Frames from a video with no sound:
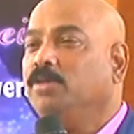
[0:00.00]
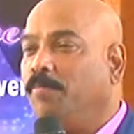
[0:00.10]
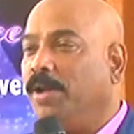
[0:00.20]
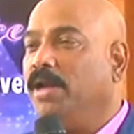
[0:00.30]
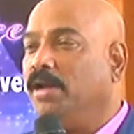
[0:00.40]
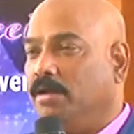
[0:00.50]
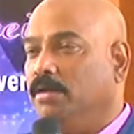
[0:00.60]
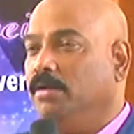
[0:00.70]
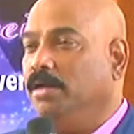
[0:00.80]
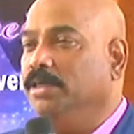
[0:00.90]
your
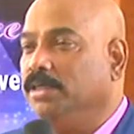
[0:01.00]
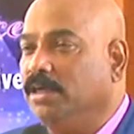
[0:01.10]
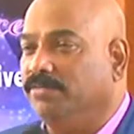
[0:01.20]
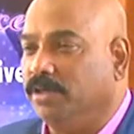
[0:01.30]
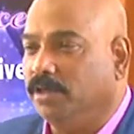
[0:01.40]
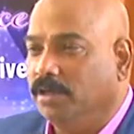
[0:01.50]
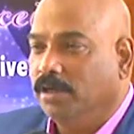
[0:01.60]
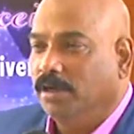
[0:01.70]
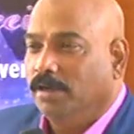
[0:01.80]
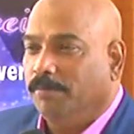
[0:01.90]
penina needs a gift.
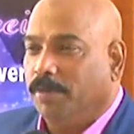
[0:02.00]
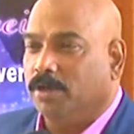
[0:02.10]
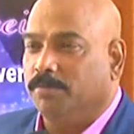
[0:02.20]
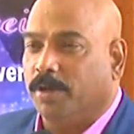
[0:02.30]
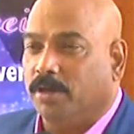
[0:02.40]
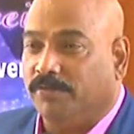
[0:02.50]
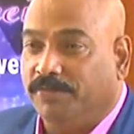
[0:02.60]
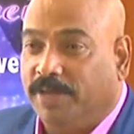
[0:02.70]
Because because of